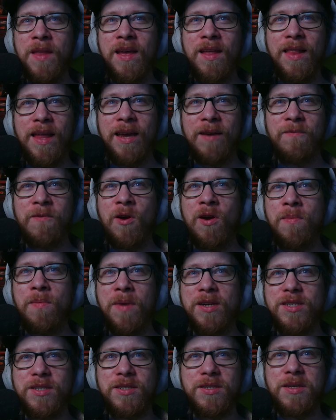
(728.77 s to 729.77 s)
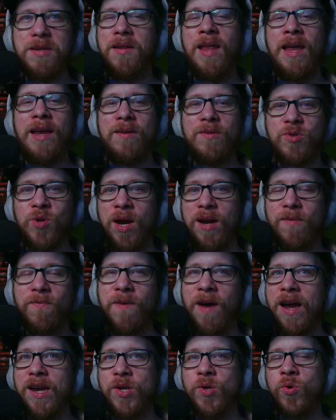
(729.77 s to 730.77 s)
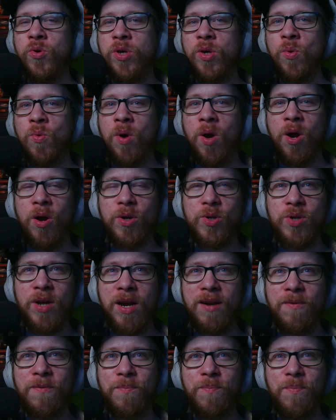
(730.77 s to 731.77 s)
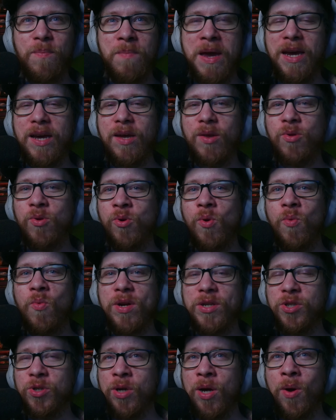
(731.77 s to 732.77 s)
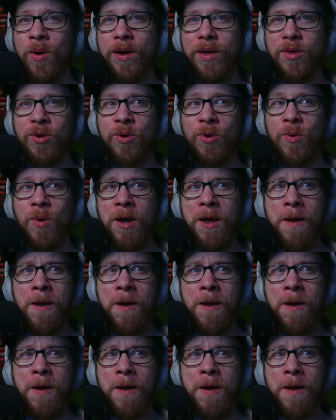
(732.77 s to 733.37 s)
like very much like trying to find who you are, trying to make it through what you're going through